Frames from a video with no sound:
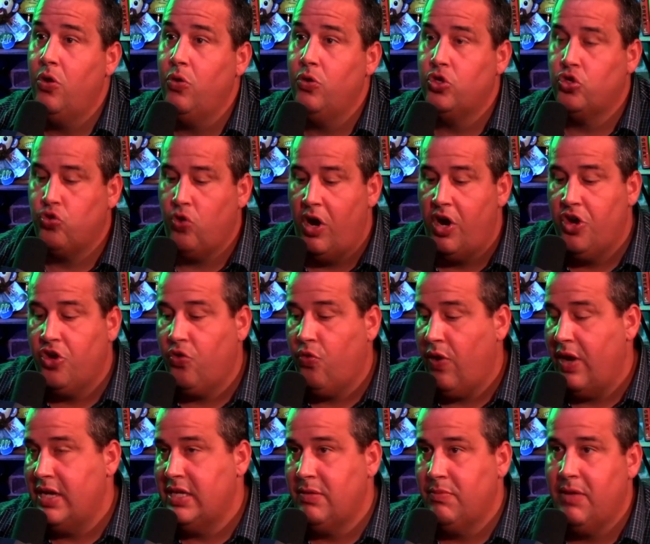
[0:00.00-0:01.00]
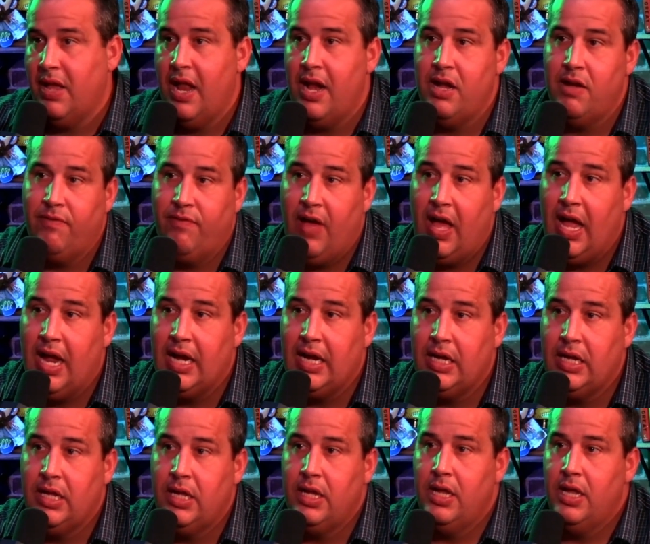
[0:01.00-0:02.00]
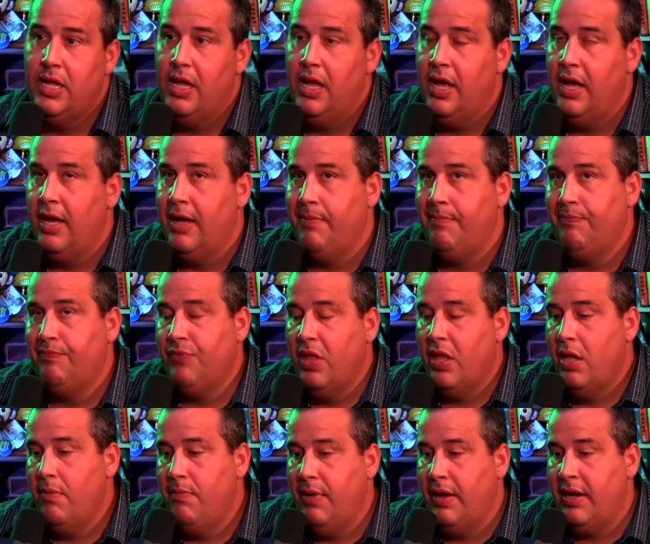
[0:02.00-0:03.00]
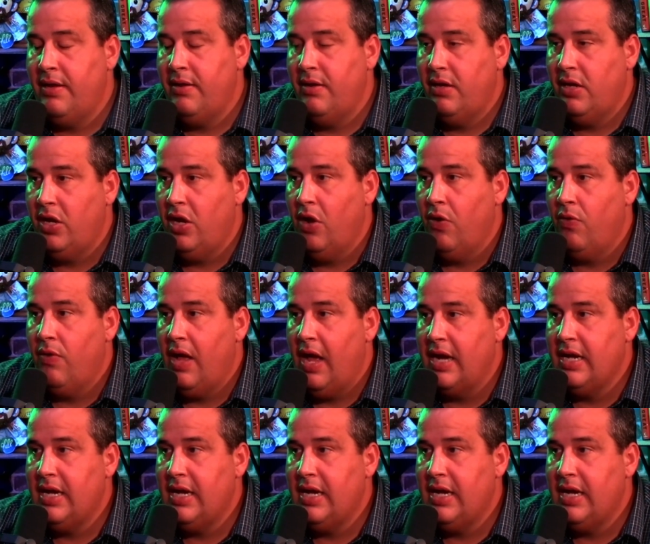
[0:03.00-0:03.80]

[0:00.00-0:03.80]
who's trying to create some kind of divide. But, I